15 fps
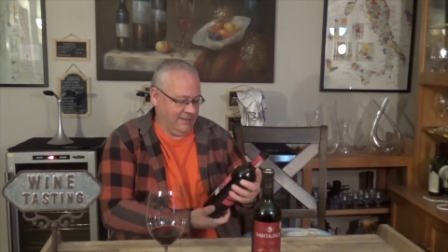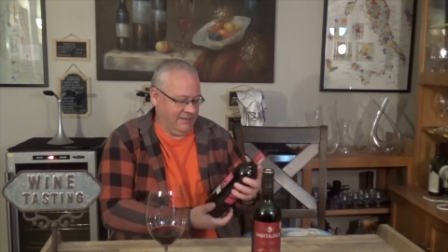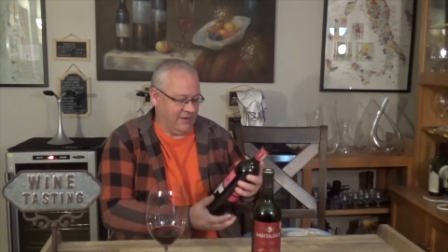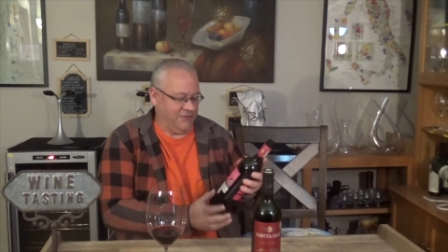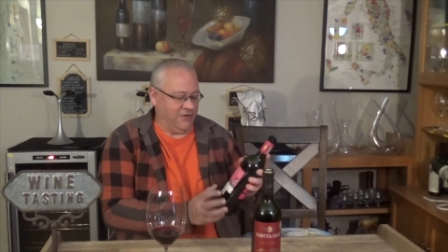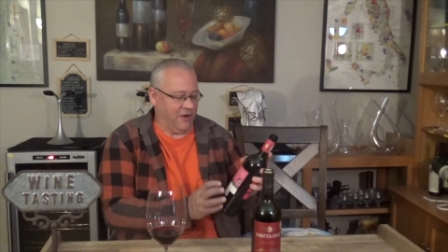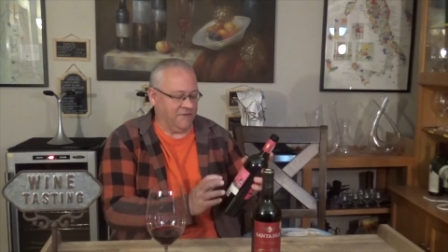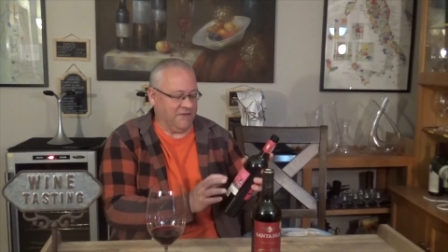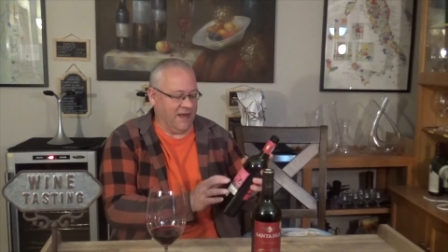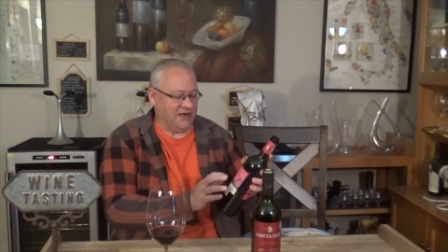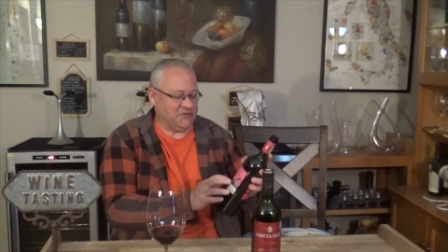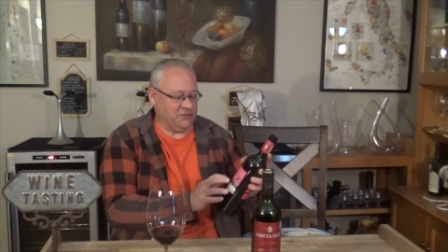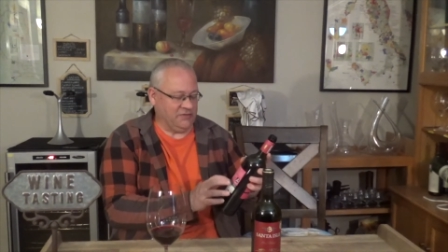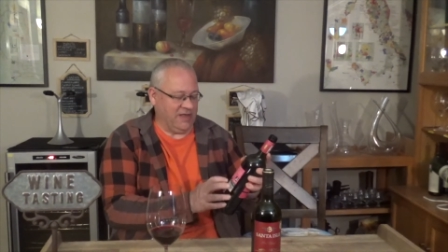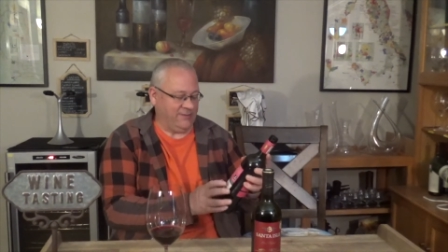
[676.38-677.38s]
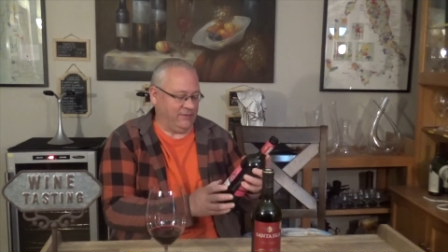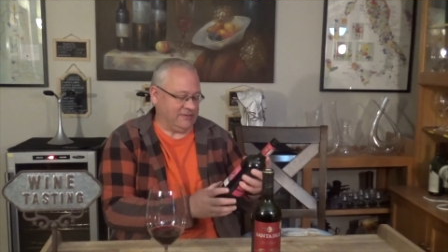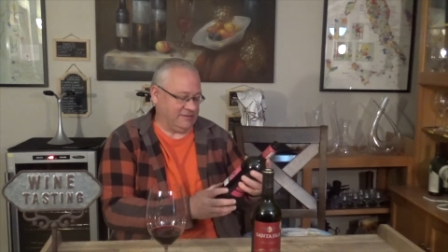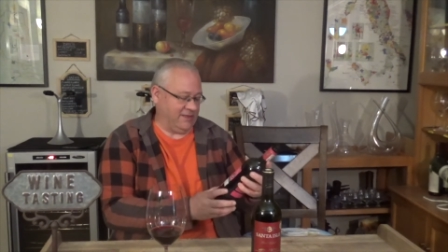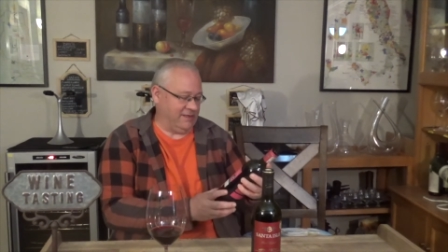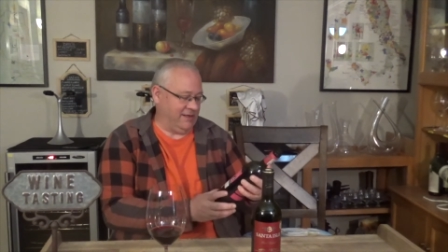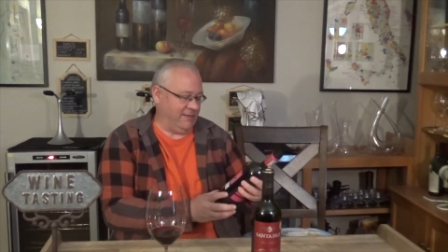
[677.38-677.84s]
on the actual label,
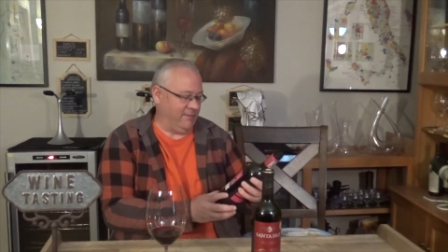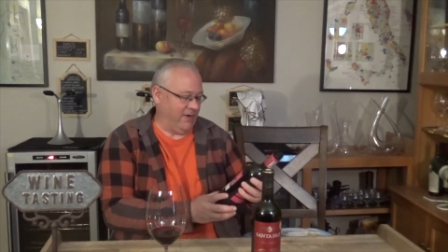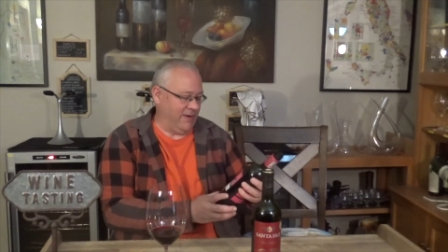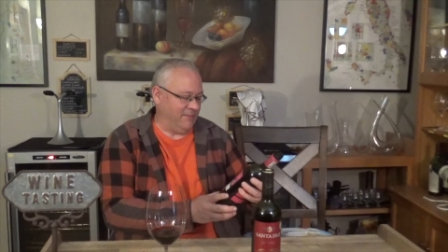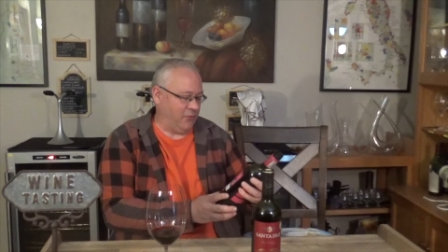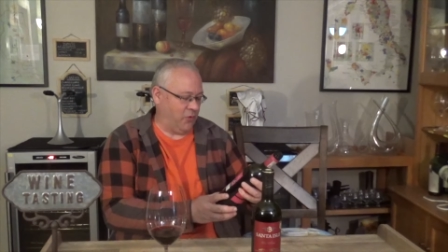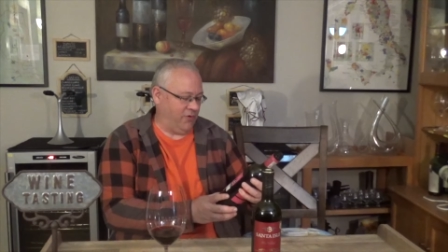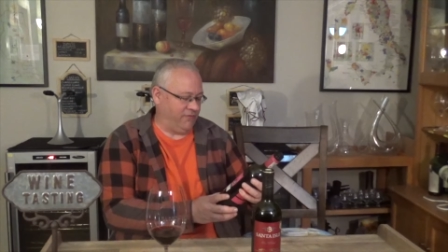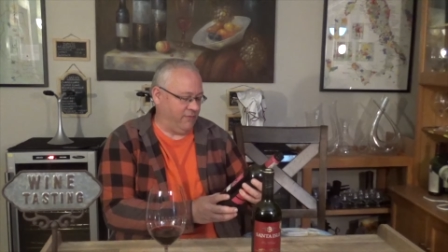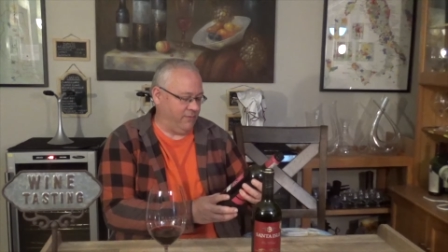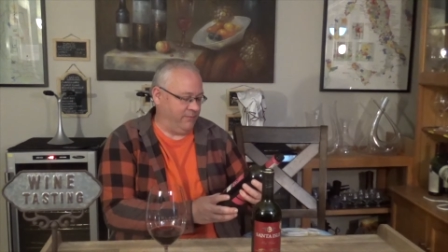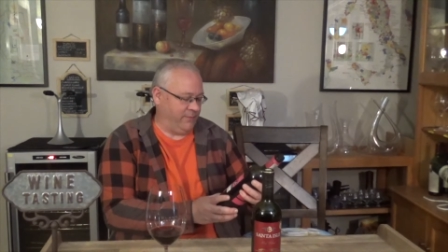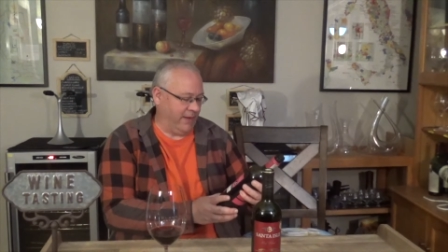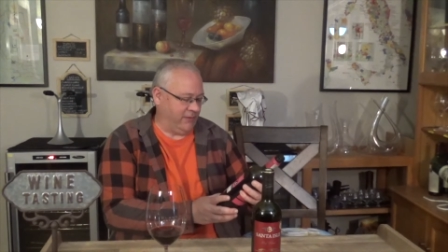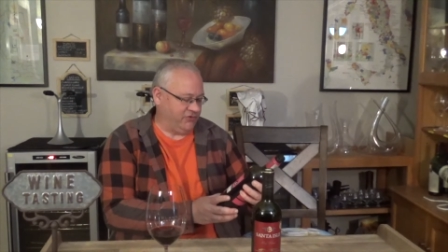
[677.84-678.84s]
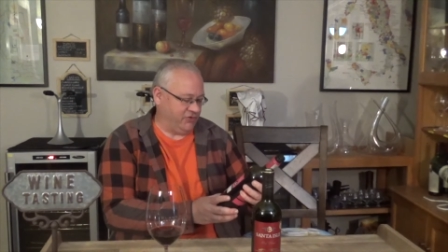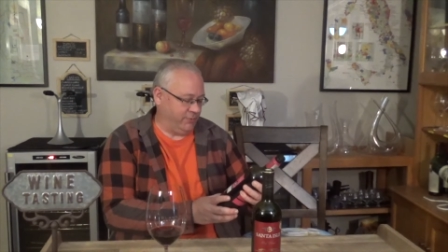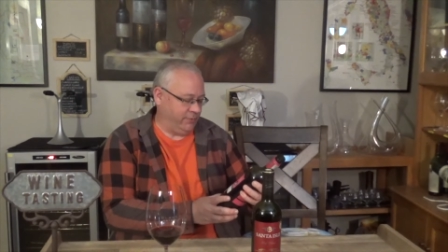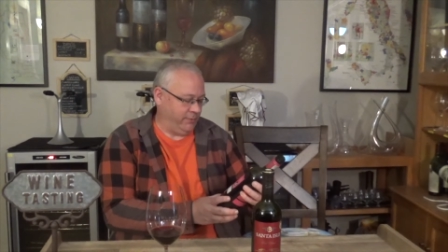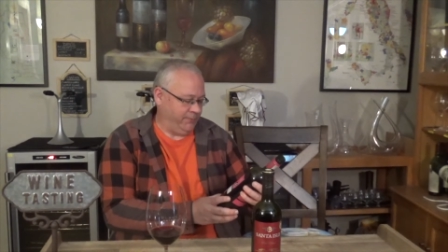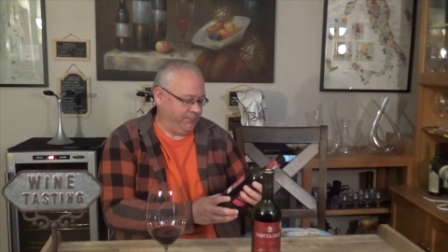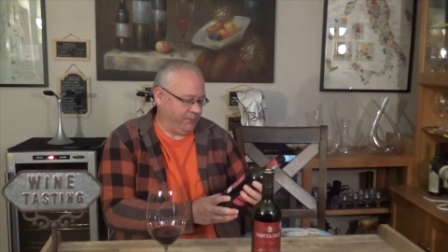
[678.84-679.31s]
it's got an import from Belgium,